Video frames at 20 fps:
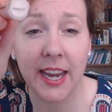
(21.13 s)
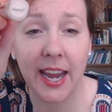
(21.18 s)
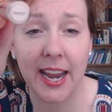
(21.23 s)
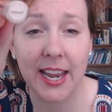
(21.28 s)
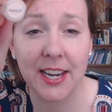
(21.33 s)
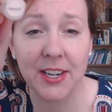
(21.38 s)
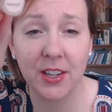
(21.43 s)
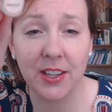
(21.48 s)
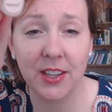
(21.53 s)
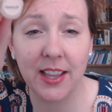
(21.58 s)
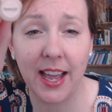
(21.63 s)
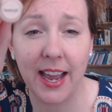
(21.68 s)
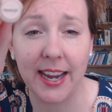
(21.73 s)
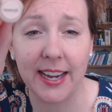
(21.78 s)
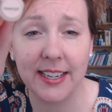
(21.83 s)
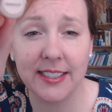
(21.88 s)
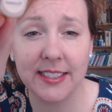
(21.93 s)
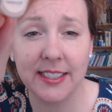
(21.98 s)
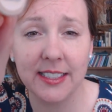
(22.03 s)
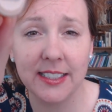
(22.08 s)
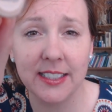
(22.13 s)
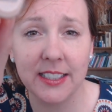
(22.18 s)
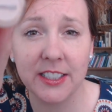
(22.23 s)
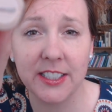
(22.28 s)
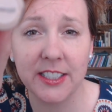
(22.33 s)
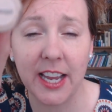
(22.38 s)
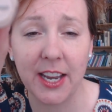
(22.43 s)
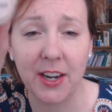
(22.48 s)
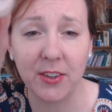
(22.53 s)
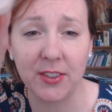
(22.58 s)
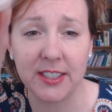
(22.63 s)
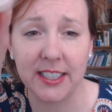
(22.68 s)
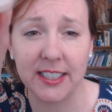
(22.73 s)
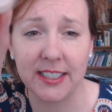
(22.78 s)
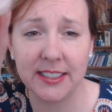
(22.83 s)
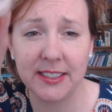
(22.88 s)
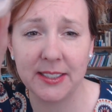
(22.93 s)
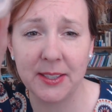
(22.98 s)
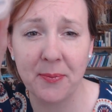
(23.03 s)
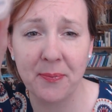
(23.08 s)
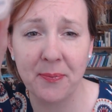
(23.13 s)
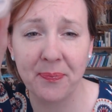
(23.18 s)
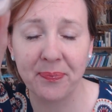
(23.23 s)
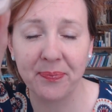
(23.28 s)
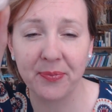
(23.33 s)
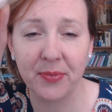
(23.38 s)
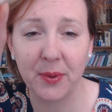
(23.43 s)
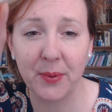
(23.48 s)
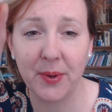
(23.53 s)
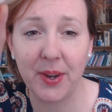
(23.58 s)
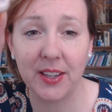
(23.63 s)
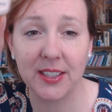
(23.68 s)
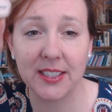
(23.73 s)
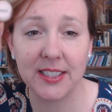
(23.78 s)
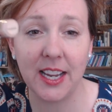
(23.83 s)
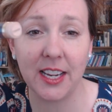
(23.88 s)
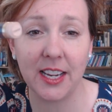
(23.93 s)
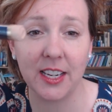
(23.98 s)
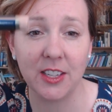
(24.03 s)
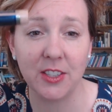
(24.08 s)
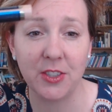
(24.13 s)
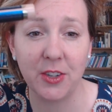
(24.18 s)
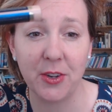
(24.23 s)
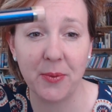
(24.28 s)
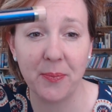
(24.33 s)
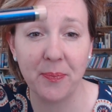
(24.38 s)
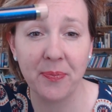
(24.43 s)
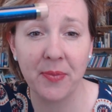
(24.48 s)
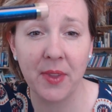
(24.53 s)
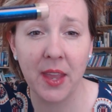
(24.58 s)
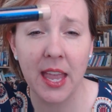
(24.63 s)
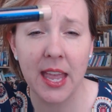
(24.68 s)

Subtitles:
Candlelight ShadowSense. Well, it's not going to show you.